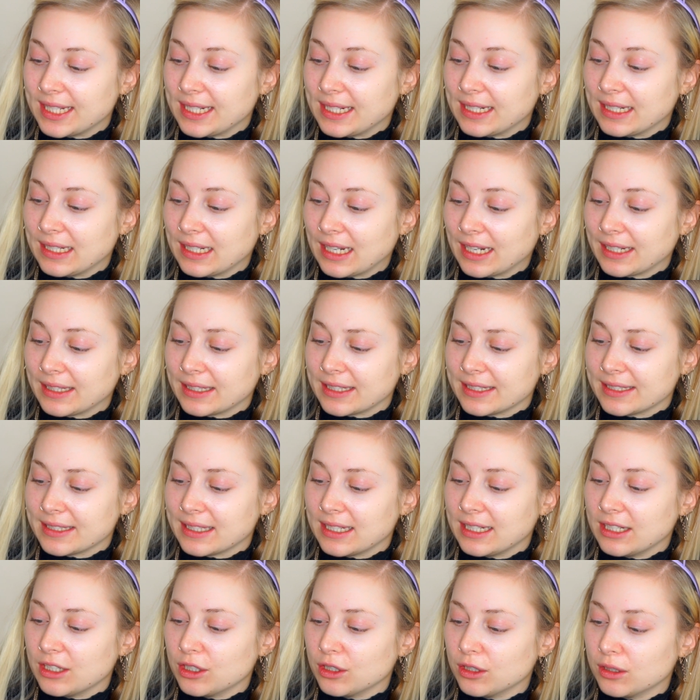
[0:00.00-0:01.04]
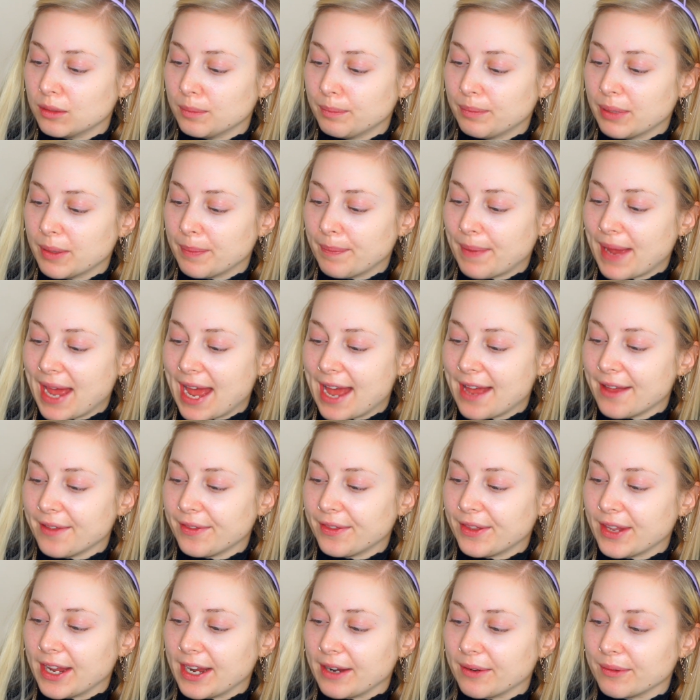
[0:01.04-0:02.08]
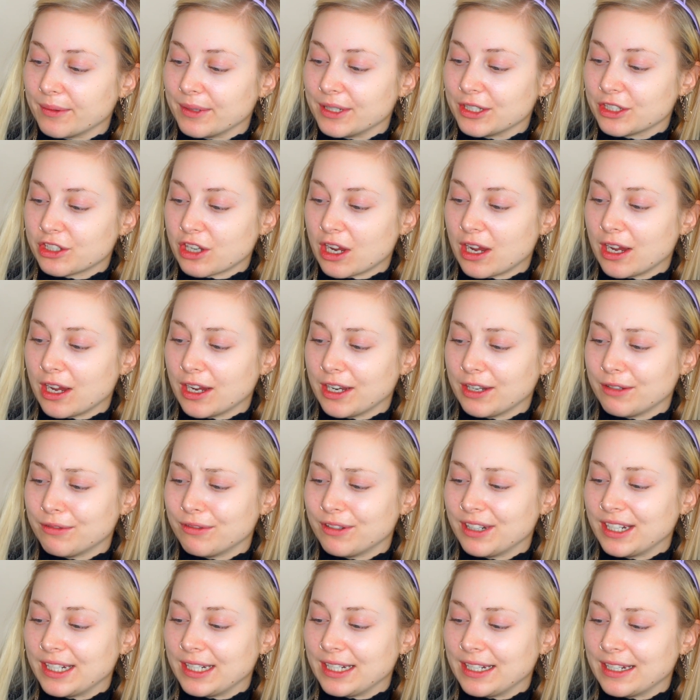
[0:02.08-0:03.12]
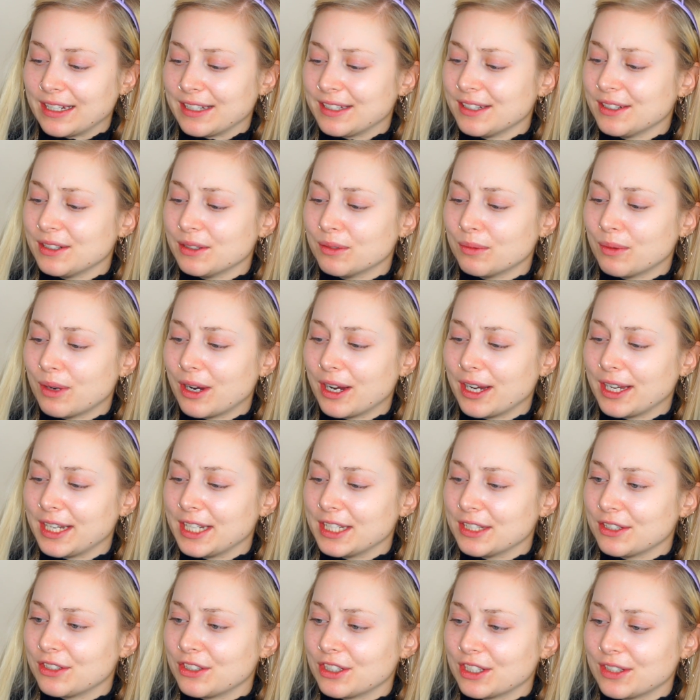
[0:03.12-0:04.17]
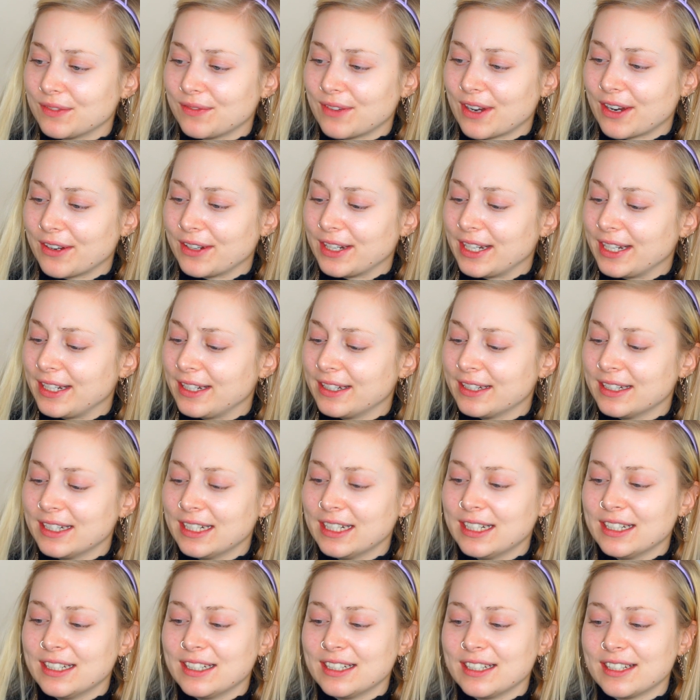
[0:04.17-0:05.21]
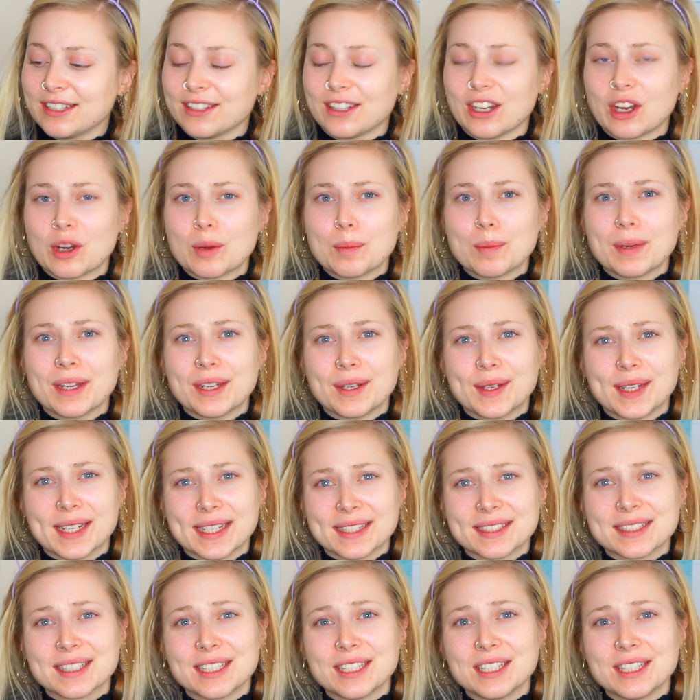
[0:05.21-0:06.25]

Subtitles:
it like this little pipette thing, which I don't know why, it's just very therapeutic to